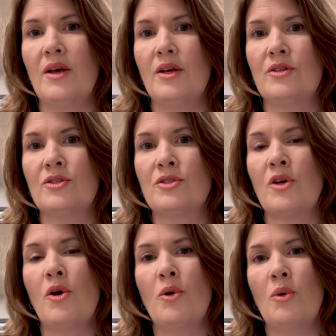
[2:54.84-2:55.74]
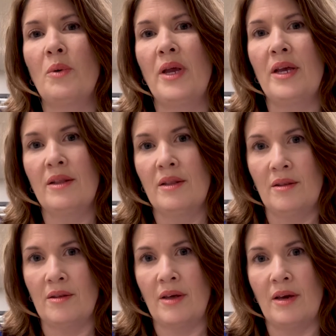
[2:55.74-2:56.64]
So
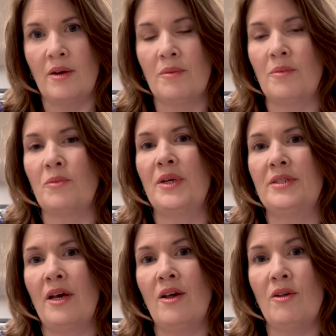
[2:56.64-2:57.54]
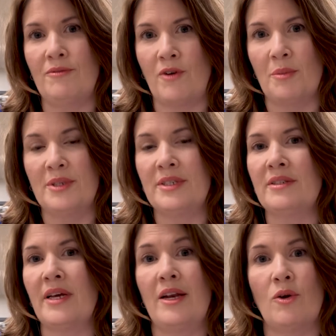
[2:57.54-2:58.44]
in the retail pharmacy
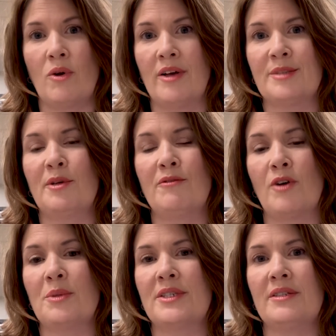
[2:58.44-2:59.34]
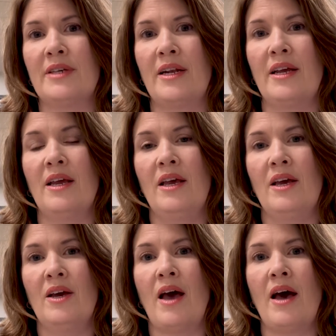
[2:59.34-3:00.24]
setting or hospital pharmacy setting,
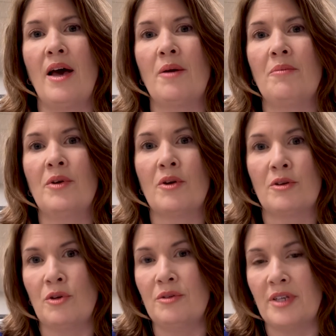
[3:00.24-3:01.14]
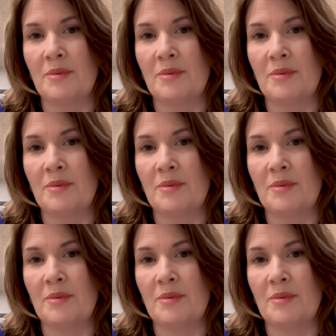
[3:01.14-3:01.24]
the controlled